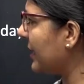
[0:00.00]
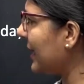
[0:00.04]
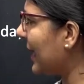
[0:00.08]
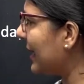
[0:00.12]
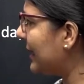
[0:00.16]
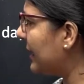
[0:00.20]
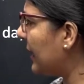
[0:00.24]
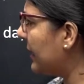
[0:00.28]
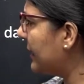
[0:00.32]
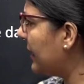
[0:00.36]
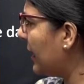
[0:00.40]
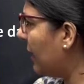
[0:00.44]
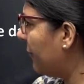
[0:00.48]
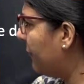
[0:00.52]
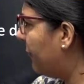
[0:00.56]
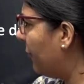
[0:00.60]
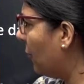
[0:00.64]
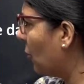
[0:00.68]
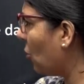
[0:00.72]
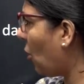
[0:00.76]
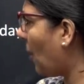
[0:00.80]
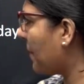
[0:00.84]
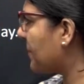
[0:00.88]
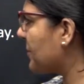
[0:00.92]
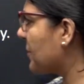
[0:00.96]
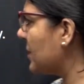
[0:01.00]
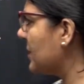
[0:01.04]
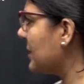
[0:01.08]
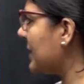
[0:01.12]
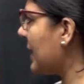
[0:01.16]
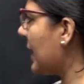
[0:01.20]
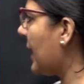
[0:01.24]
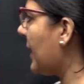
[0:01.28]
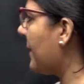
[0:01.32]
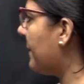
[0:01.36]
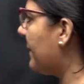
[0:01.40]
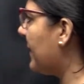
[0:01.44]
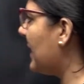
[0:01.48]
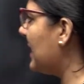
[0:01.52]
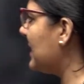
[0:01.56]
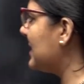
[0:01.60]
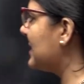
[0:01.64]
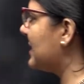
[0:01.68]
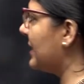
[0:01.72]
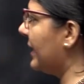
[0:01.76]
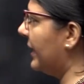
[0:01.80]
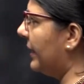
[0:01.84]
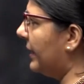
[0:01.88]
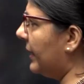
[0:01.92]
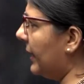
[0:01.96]
And then there are 4 options, A, B,
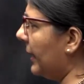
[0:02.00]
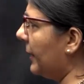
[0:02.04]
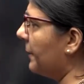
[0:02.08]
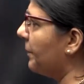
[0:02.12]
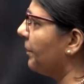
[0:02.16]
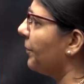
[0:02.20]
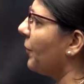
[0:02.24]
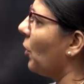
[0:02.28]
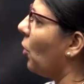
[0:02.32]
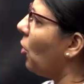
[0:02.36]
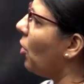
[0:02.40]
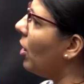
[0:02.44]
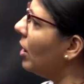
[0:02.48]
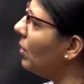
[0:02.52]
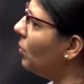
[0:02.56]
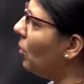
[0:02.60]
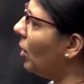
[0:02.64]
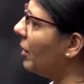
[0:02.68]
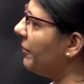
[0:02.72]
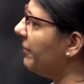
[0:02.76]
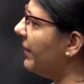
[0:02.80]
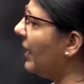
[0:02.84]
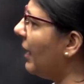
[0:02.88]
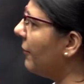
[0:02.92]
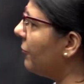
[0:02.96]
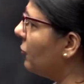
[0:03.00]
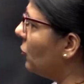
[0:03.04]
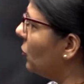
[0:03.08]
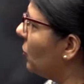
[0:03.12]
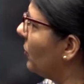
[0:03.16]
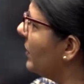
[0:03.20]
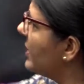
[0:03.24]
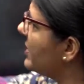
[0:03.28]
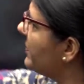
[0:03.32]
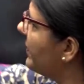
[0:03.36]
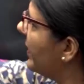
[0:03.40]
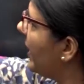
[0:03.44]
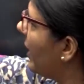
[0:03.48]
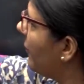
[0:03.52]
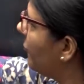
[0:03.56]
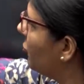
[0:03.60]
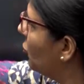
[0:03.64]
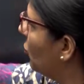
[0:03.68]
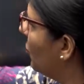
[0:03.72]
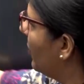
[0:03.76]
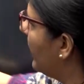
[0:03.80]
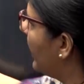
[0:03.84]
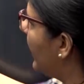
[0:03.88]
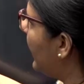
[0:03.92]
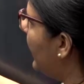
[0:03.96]
C, D. All what we have to do is we have
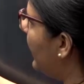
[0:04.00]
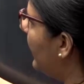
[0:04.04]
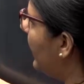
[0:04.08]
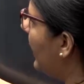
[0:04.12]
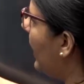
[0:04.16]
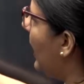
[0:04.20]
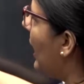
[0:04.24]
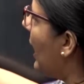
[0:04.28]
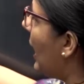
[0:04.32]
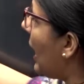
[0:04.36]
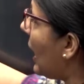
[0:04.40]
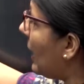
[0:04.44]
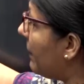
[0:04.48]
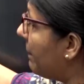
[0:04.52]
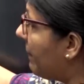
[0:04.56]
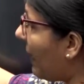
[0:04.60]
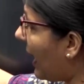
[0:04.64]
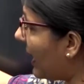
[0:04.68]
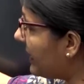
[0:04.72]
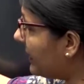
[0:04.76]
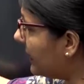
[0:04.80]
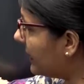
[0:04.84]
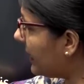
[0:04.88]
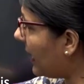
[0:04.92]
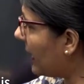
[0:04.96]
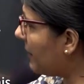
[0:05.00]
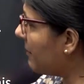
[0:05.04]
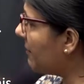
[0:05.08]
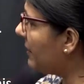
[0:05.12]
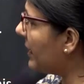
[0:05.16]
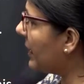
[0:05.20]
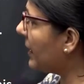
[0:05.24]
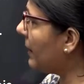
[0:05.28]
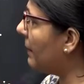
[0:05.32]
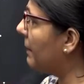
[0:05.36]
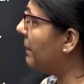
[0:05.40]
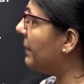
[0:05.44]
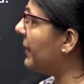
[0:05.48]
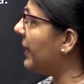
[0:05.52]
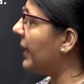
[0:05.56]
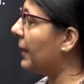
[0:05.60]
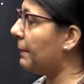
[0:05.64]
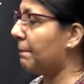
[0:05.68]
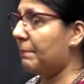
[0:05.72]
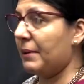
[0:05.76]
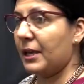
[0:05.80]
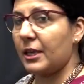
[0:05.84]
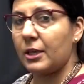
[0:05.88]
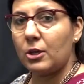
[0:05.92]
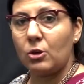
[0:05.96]
to read, and by the time we
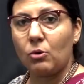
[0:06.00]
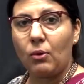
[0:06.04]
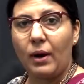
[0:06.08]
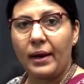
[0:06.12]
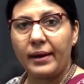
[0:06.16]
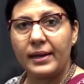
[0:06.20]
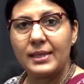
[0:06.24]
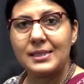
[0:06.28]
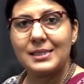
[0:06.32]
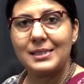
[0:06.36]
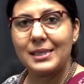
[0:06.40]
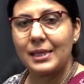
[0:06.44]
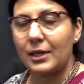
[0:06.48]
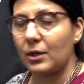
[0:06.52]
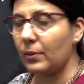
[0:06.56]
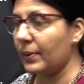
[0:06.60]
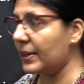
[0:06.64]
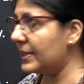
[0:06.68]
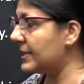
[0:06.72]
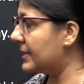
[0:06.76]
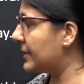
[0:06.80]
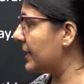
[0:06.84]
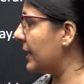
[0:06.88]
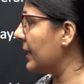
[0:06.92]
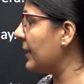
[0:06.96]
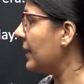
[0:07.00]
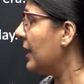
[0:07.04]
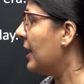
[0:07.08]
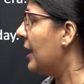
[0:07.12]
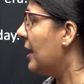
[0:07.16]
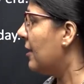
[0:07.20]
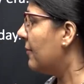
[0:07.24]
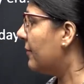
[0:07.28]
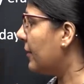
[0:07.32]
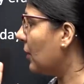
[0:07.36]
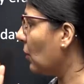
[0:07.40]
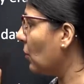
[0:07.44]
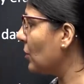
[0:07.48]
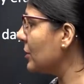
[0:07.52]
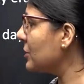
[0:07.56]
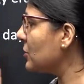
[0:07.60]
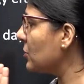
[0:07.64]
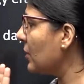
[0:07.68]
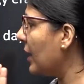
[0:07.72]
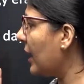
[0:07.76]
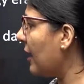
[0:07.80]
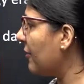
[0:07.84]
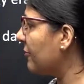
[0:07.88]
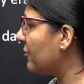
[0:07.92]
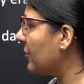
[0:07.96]
complete PQRS sequencing, we also
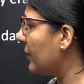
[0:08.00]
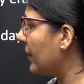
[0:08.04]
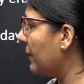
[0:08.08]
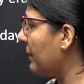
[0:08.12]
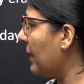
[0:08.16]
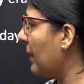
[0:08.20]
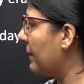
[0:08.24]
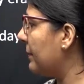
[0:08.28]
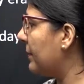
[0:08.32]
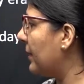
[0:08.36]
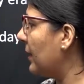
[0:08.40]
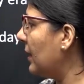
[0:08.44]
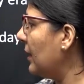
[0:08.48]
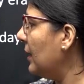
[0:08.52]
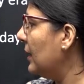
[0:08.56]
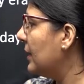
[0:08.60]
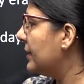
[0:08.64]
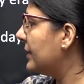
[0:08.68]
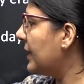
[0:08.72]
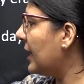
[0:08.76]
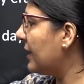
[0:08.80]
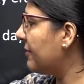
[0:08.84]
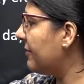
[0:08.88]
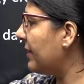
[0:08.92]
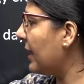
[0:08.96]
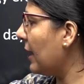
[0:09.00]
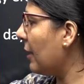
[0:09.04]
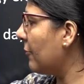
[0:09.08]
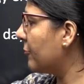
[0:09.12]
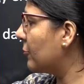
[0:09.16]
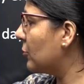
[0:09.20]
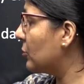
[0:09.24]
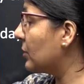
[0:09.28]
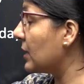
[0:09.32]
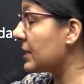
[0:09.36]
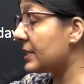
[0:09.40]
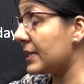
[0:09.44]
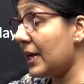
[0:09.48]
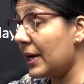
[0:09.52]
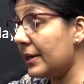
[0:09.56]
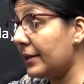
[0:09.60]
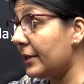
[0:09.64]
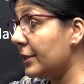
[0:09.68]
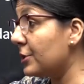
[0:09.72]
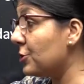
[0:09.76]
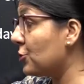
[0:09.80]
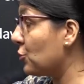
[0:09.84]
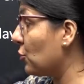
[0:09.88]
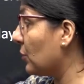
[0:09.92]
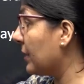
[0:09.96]
have to remember that the
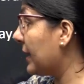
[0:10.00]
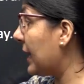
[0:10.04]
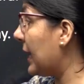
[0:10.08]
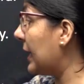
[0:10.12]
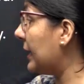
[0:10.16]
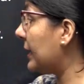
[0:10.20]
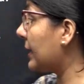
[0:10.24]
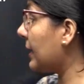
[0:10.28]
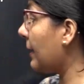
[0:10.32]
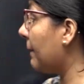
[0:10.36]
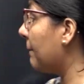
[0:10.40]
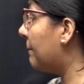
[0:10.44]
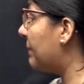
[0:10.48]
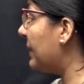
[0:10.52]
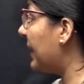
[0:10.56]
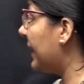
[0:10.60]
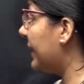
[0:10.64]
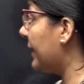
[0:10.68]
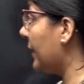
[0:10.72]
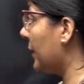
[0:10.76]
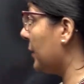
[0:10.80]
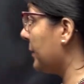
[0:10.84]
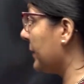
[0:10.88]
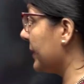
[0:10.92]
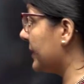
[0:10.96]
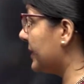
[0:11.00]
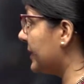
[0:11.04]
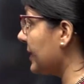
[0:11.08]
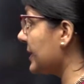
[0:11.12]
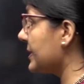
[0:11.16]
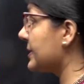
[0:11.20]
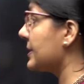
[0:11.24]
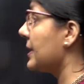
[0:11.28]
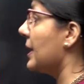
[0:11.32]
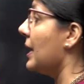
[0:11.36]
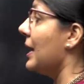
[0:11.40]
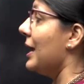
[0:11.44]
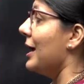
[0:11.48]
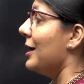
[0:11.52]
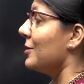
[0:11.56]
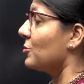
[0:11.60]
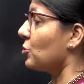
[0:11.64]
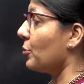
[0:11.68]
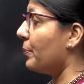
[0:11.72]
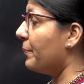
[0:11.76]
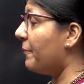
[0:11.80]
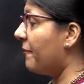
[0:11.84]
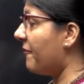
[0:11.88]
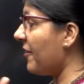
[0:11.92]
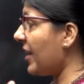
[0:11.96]
sentence should get completed with this. So
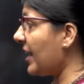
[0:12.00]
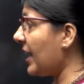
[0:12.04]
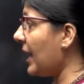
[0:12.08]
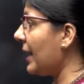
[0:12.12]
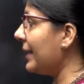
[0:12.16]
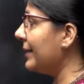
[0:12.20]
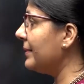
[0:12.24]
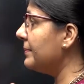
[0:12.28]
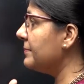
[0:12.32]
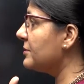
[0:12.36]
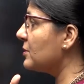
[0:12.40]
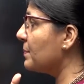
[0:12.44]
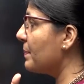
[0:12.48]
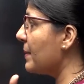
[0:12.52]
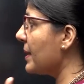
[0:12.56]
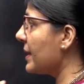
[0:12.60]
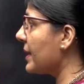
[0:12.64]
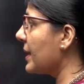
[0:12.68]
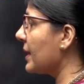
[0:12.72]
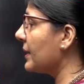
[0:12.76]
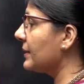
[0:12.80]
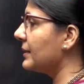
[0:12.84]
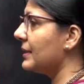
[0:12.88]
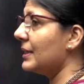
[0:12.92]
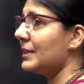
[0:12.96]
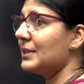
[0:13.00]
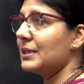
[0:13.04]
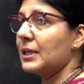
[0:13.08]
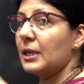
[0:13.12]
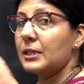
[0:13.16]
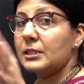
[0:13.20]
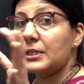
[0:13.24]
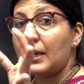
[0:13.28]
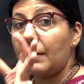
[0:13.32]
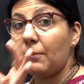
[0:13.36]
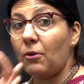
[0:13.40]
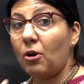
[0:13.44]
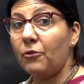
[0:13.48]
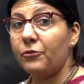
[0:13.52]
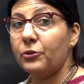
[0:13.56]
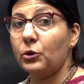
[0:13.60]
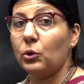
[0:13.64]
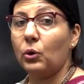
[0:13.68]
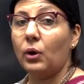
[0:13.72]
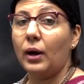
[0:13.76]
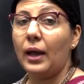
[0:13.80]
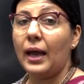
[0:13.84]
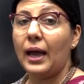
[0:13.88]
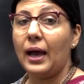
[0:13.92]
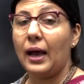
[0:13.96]
when I am speaking this, some of
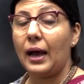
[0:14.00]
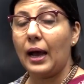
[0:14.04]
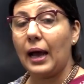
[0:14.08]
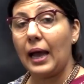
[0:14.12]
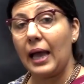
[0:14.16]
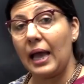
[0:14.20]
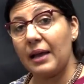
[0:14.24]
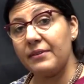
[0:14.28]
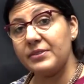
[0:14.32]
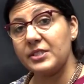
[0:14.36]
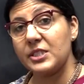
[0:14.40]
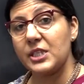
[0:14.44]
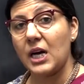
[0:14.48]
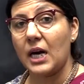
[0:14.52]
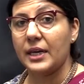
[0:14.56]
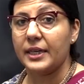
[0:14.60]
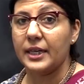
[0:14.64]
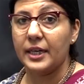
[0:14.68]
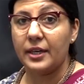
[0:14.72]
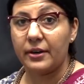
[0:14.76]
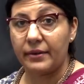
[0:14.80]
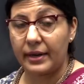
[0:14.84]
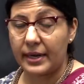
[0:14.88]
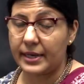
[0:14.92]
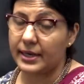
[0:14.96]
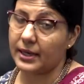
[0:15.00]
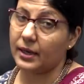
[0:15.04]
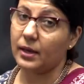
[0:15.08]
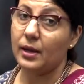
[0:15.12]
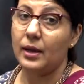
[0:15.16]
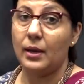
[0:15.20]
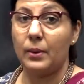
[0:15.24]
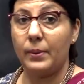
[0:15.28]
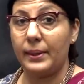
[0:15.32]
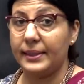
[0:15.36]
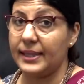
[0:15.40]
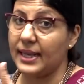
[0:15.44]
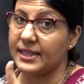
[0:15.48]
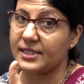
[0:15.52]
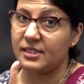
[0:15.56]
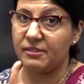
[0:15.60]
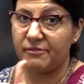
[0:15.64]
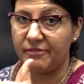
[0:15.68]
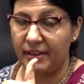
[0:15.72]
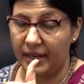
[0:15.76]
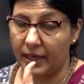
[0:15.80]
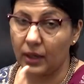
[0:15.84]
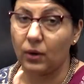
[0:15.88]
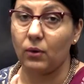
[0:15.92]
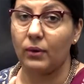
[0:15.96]
you have started reading. Well, that's a
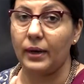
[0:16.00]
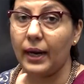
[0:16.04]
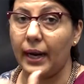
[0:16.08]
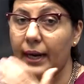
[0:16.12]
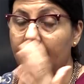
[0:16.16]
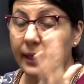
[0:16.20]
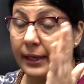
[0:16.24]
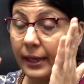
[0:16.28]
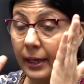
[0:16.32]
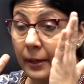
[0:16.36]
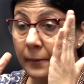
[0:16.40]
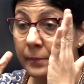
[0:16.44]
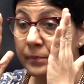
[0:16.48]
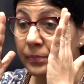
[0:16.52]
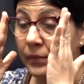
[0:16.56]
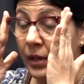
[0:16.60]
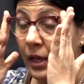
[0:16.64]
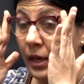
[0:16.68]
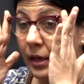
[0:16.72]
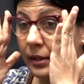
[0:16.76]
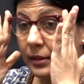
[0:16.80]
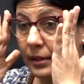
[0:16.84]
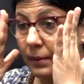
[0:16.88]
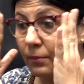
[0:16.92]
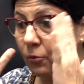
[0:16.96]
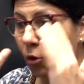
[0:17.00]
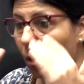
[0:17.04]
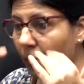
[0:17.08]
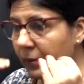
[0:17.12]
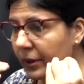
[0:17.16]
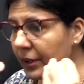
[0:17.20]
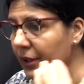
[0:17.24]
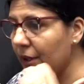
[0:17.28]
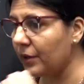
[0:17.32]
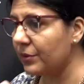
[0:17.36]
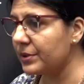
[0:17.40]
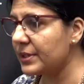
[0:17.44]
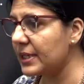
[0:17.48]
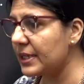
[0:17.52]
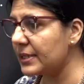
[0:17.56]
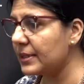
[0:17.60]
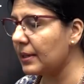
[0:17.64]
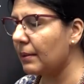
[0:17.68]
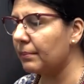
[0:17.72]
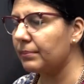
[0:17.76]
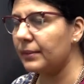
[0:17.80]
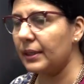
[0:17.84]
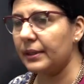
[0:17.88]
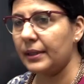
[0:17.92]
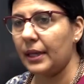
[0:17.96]
very good idea. The moment you see
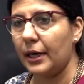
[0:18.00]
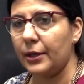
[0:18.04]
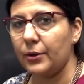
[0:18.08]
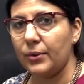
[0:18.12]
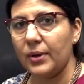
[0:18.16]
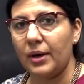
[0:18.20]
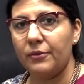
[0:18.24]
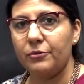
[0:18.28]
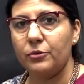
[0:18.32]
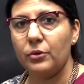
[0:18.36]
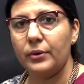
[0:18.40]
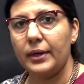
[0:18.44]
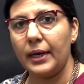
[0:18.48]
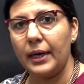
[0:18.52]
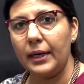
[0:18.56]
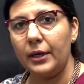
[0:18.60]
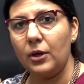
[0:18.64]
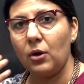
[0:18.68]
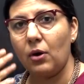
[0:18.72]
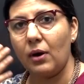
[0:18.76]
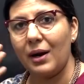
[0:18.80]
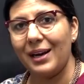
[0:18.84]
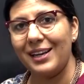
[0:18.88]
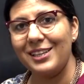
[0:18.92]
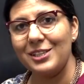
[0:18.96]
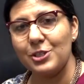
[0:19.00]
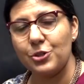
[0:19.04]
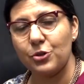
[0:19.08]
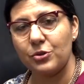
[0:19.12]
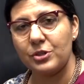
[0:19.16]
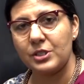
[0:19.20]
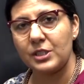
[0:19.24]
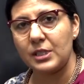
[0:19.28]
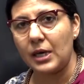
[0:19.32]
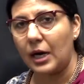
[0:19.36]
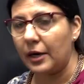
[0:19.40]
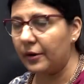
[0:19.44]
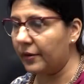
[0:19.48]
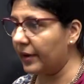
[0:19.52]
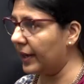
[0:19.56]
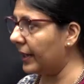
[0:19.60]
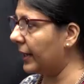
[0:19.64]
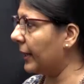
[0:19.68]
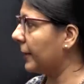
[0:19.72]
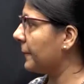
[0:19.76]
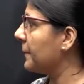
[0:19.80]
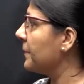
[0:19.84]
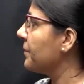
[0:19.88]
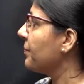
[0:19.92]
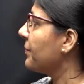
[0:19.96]
something that you have to read, your eyes should start
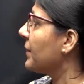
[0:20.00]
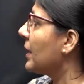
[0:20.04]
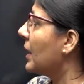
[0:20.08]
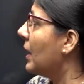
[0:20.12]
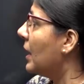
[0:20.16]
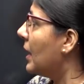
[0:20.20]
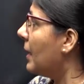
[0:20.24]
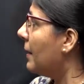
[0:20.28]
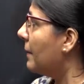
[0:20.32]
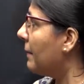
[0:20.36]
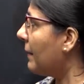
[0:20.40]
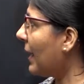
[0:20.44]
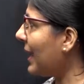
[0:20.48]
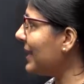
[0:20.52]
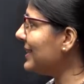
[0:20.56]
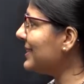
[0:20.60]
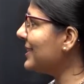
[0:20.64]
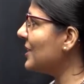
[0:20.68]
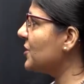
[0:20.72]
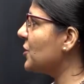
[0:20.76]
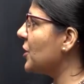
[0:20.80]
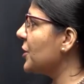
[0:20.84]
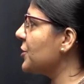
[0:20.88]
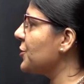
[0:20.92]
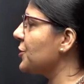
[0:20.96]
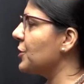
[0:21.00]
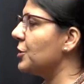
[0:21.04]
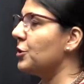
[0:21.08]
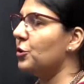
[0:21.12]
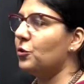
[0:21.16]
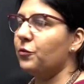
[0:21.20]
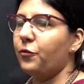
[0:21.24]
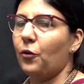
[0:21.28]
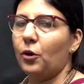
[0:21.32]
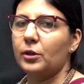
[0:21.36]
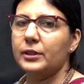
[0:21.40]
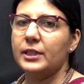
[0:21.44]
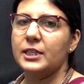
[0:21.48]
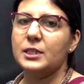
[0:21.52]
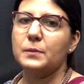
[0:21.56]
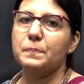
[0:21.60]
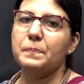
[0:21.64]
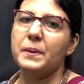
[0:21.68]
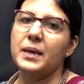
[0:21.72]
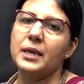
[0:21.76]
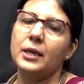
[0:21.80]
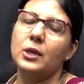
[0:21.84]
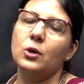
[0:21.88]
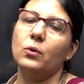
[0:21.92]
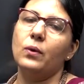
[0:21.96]
reading. My suggestion for these
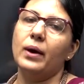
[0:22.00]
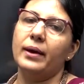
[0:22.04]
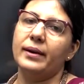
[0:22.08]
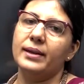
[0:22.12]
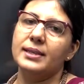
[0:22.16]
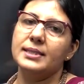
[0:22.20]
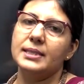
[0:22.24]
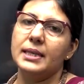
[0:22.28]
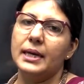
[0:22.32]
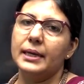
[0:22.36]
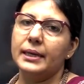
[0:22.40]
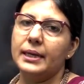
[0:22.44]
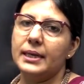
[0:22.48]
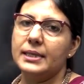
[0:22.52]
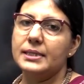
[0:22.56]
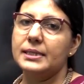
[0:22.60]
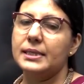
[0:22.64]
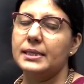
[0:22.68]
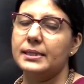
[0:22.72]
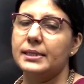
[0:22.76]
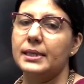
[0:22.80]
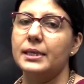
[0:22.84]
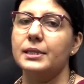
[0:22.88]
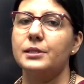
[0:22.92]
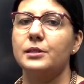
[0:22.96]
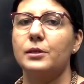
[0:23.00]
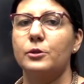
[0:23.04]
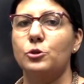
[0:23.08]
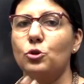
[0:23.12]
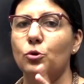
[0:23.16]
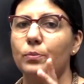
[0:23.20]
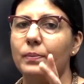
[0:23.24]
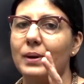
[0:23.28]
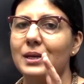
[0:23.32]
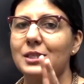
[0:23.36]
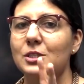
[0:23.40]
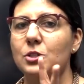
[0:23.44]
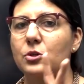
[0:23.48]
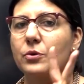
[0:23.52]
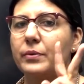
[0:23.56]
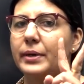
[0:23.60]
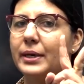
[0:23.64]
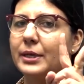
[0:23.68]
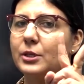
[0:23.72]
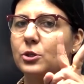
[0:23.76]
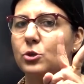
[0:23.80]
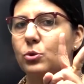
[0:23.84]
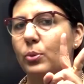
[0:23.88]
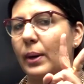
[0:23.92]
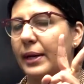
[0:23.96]
PQRS sentences is you must
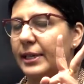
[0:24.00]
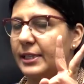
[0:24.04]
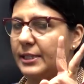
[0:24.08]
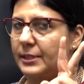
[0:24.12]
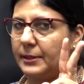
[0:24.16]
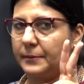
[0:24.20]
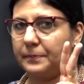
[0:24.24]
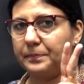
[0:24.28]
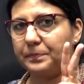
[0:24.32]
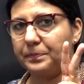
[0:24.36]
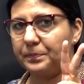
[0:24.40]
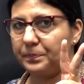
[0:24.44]
read twice.